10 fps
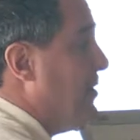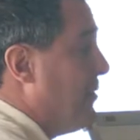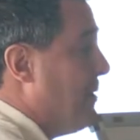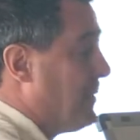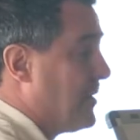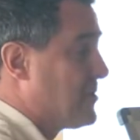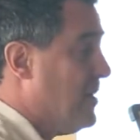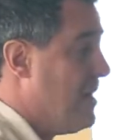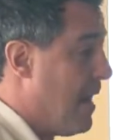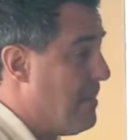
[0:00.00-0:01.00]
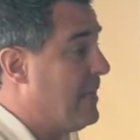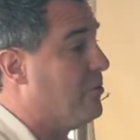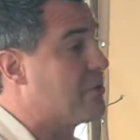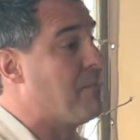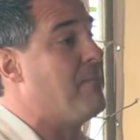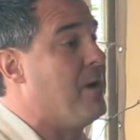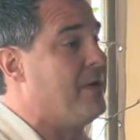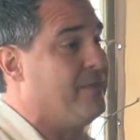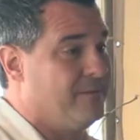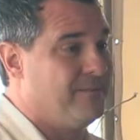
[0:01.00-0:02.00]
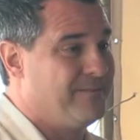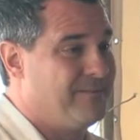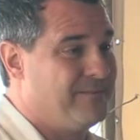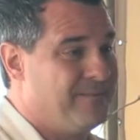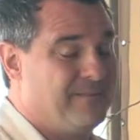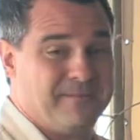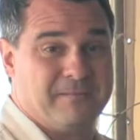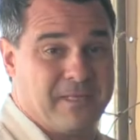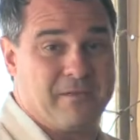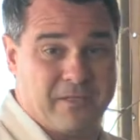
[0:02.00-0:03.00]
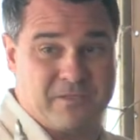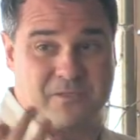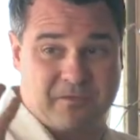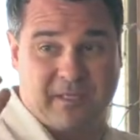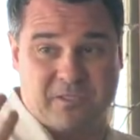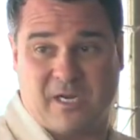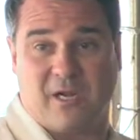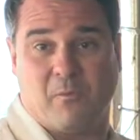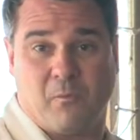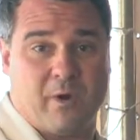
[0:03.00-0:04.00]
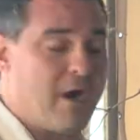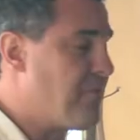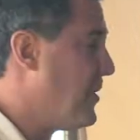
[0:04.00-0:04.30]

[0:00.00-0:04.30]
to do it because I may lose my money. That's kind of where our